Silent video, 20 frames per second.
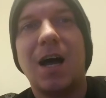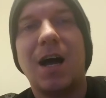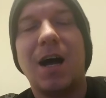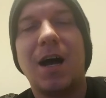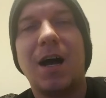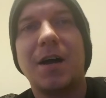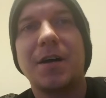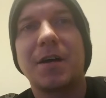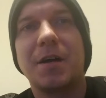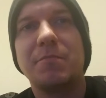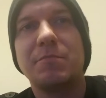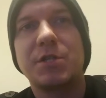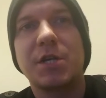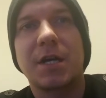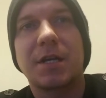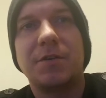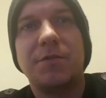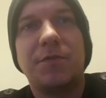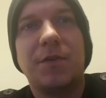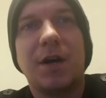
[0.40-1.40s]
Hi, I'm
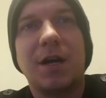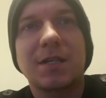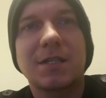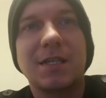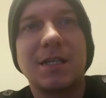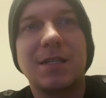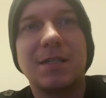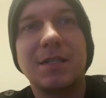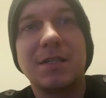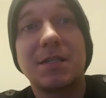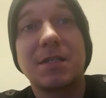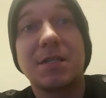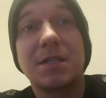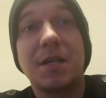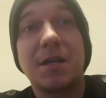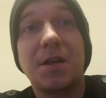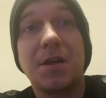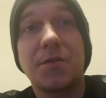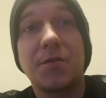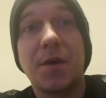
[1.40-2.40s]
Jackie Fox, and this is
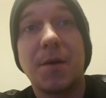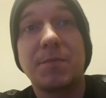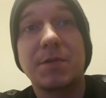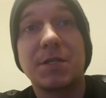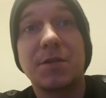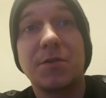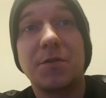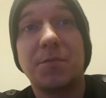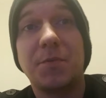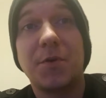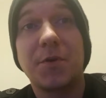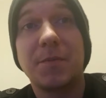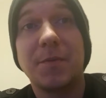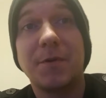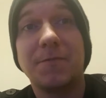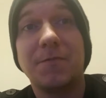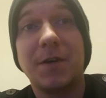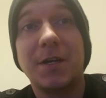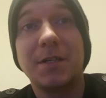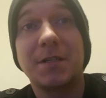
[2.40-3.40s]
another episode of
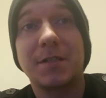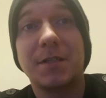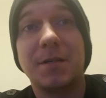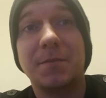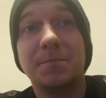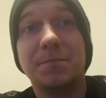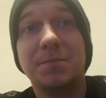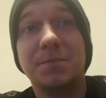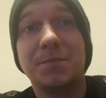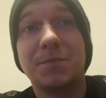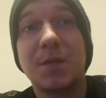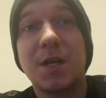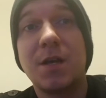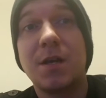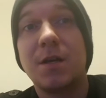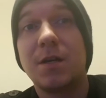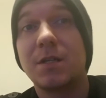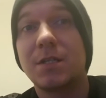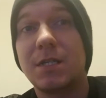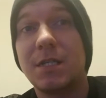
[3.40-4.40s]
Pokemon Fight Club.
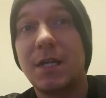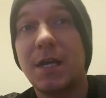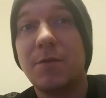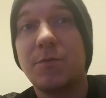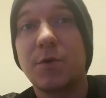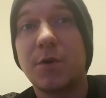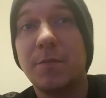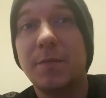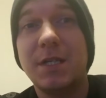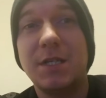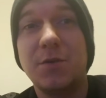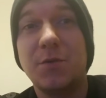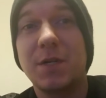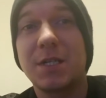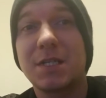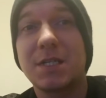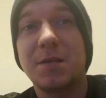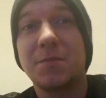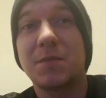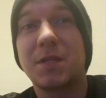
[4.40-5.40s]
Today we're going to be
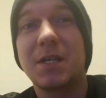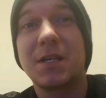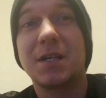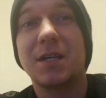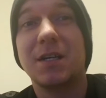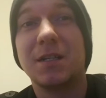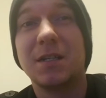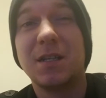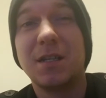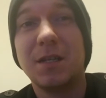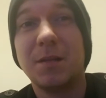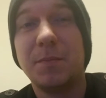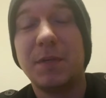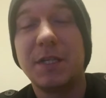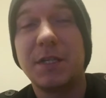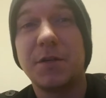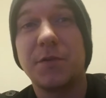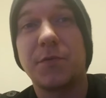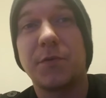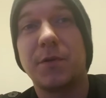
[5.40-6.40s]
doing something a little
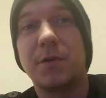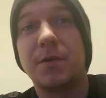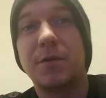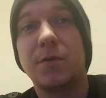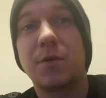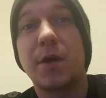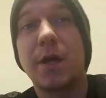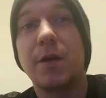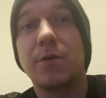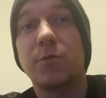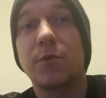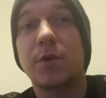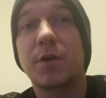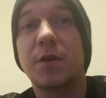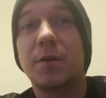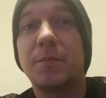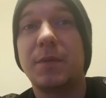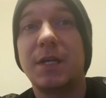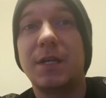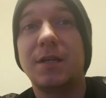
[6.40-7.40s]
bit different, and we're
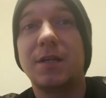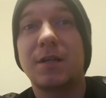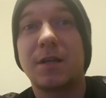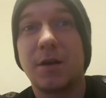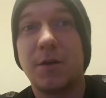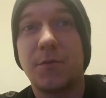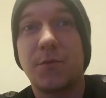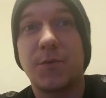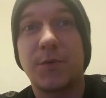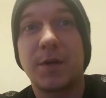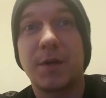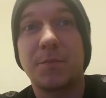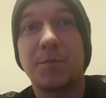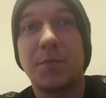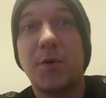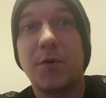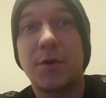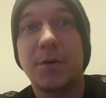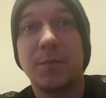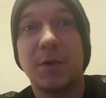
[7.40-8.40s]
going to be covering
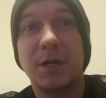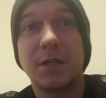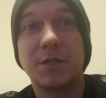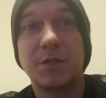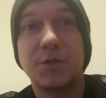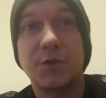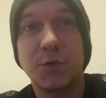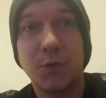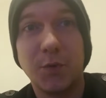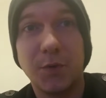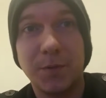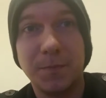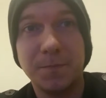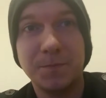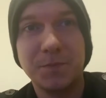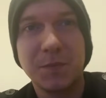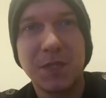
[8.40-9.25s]
Pokemon Duel,